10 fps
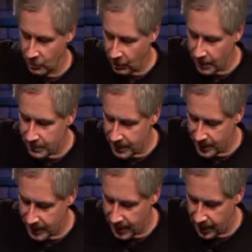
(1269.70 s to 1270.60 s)
Oh, a drop D
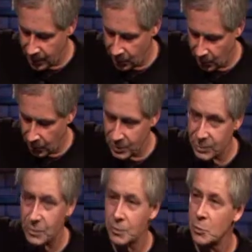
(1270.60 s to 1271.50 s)
is taking the
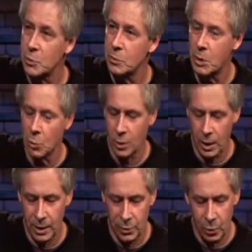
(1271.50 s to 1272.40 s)
lowest
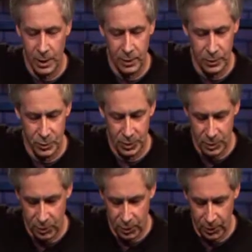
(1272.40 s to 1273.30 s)
note on the
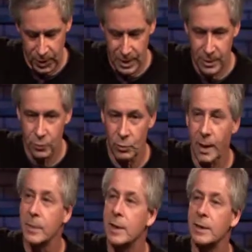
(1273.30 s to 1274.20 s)
guitar, the E, and
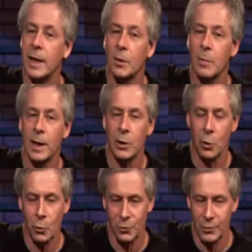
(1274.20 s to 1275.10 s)
dropping it down by a
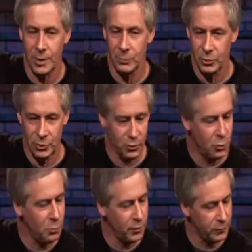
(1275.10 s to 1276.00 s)
whole step, which is
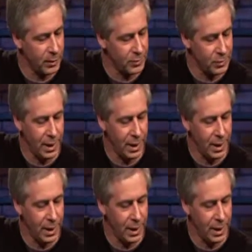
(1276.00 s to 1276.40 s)
2 more frets